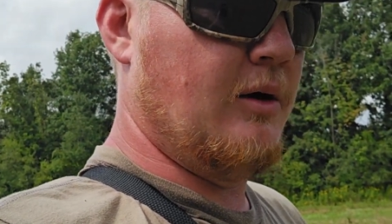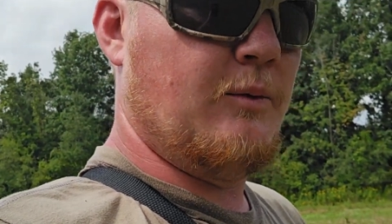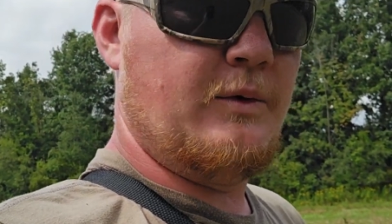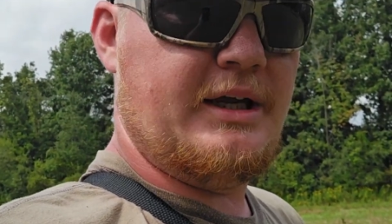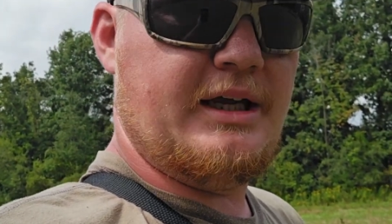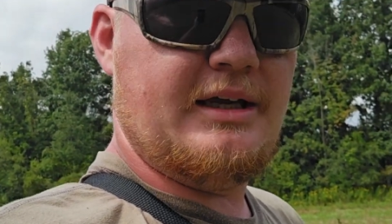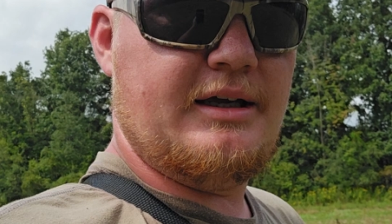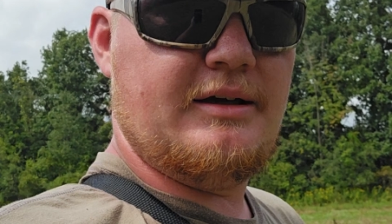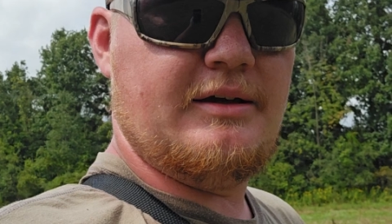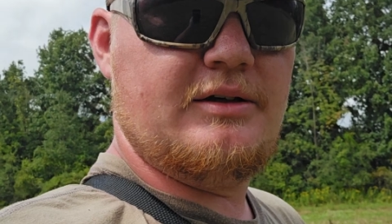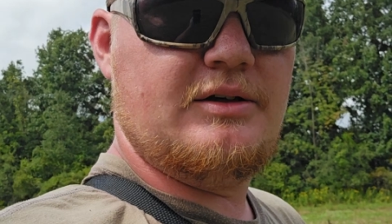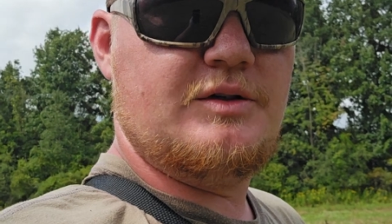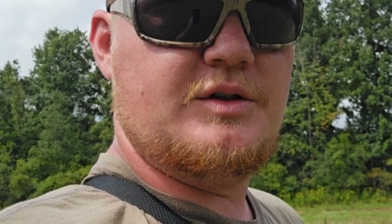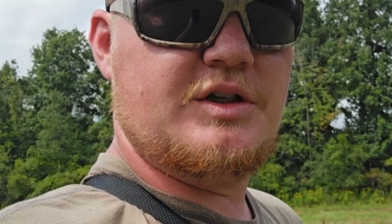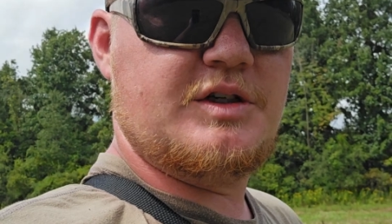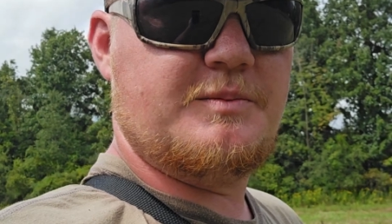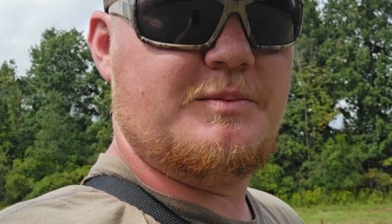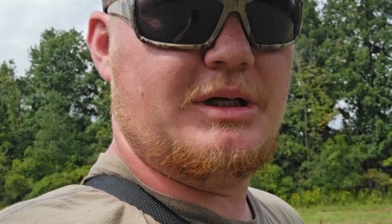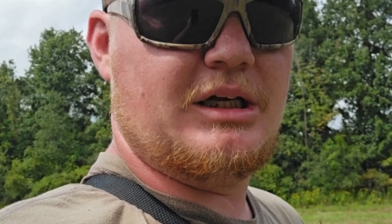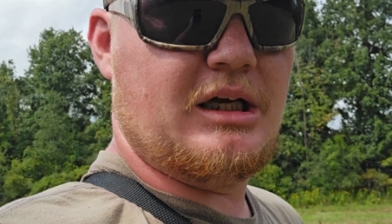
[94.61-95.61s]
wheat,
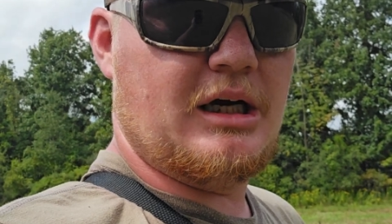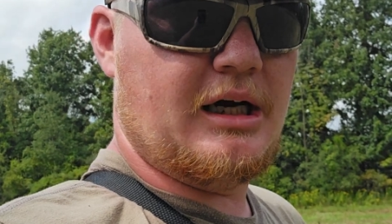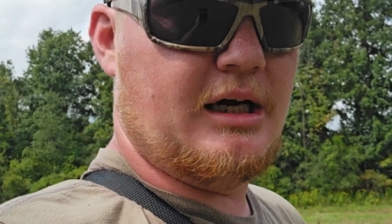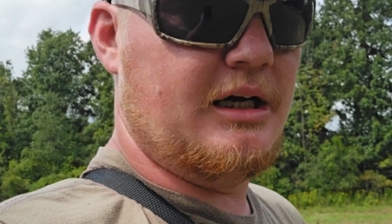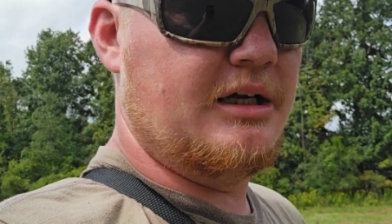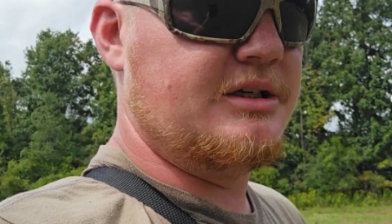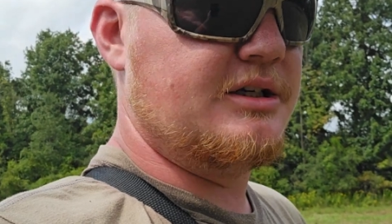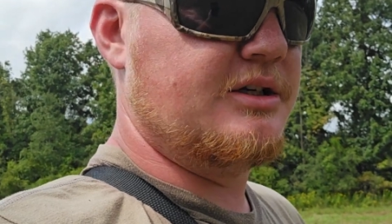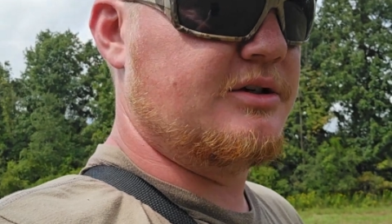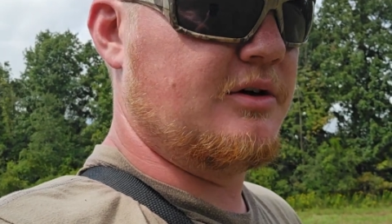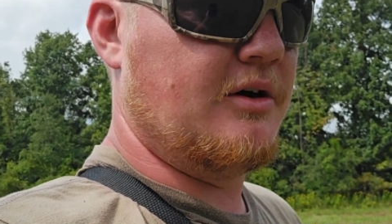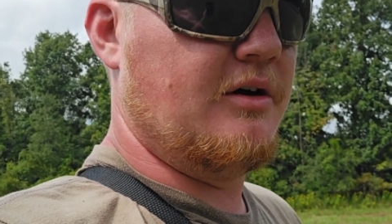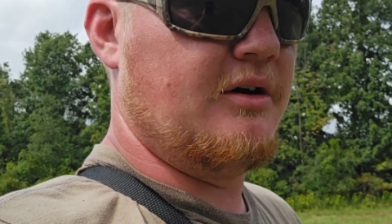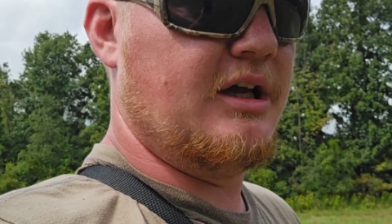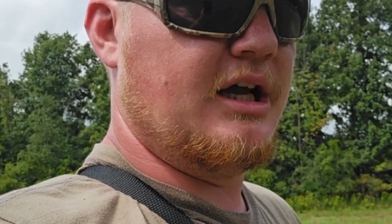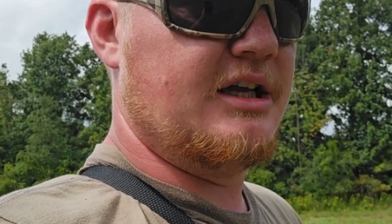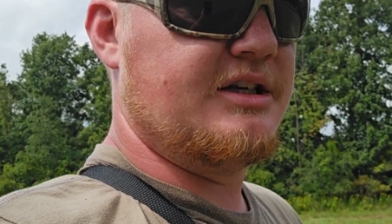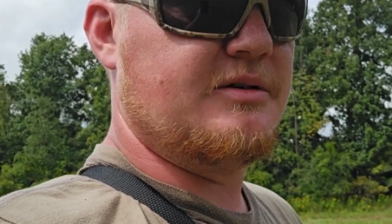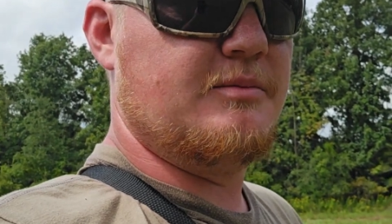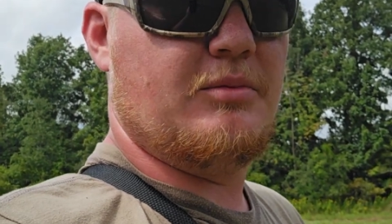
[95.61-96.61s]
just because it's
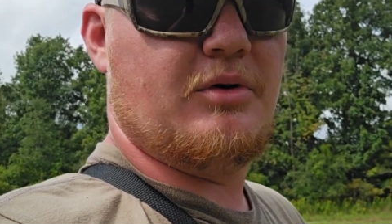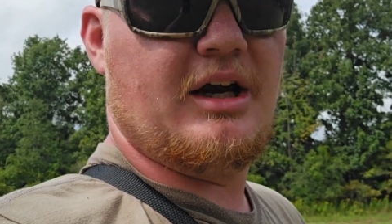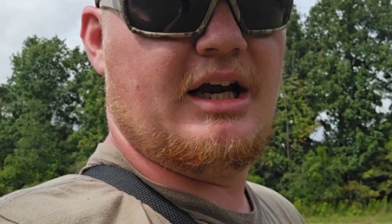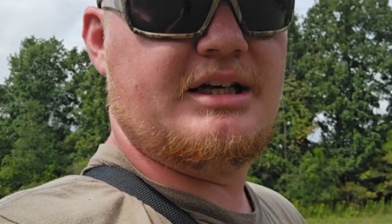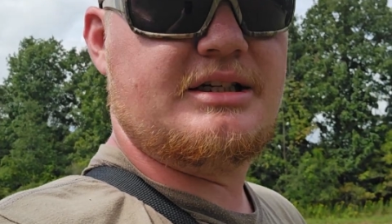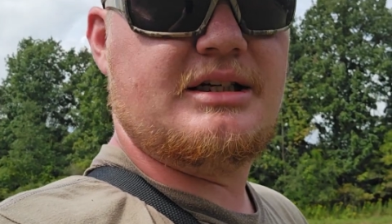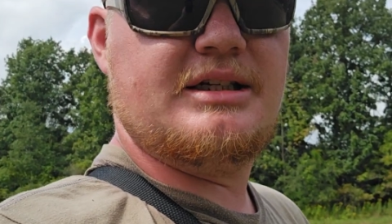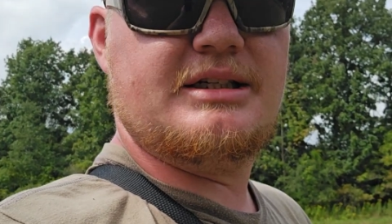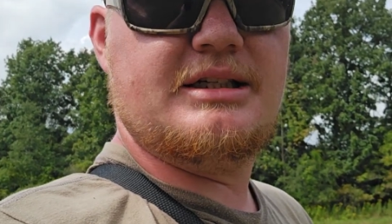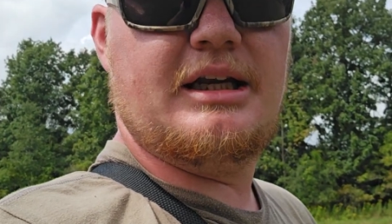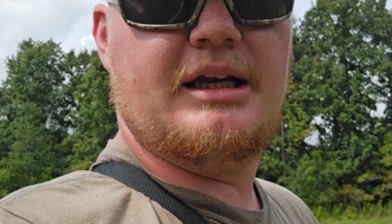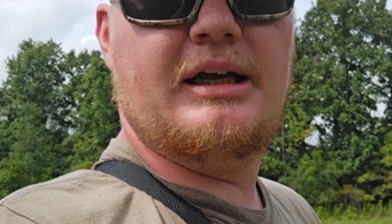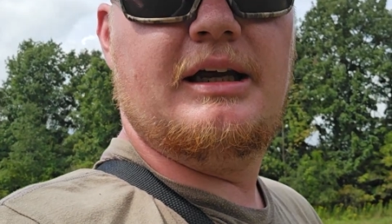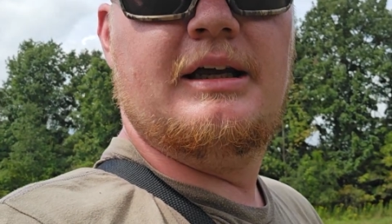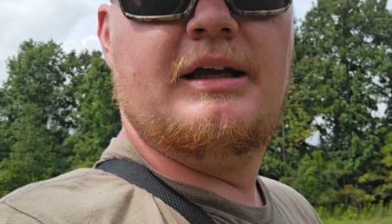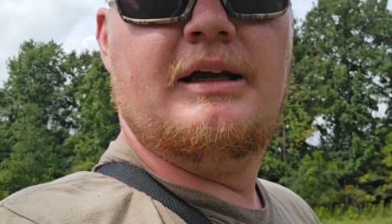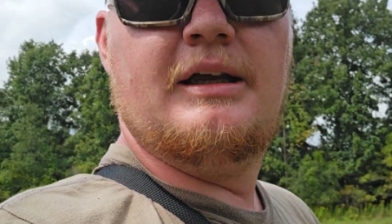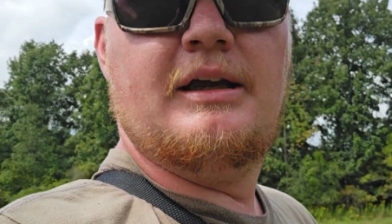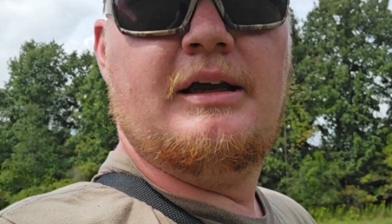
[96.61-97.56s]
already got some brassicas in it.